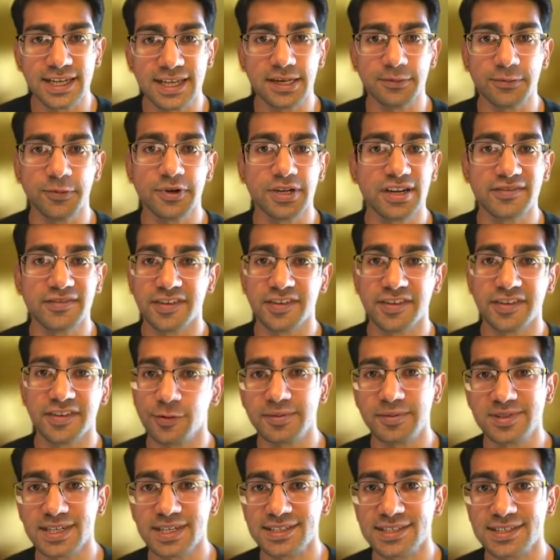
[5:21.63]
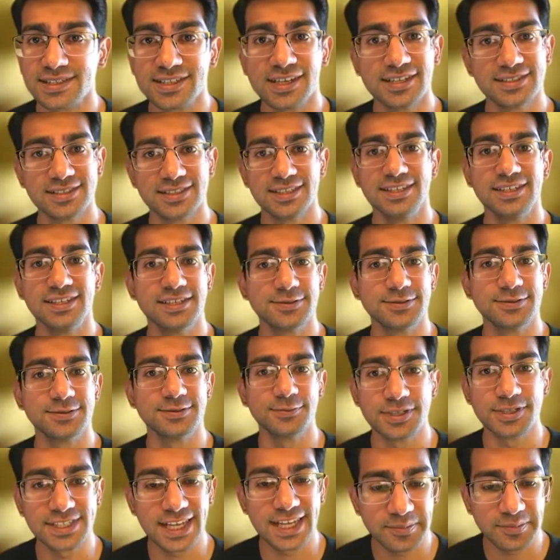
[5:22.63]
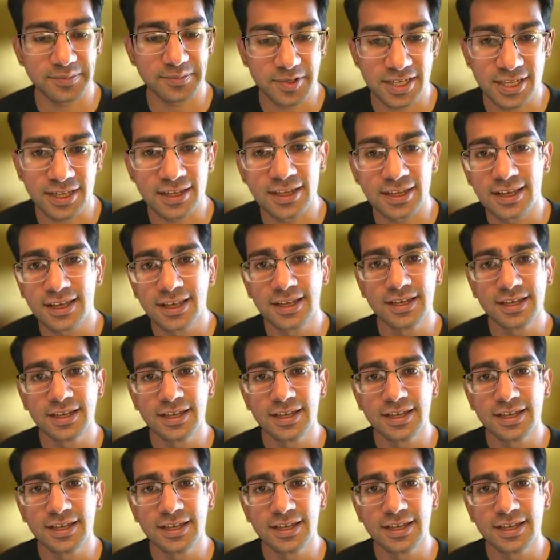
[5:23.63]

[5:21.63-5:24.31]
and whatever the website says is what's happening.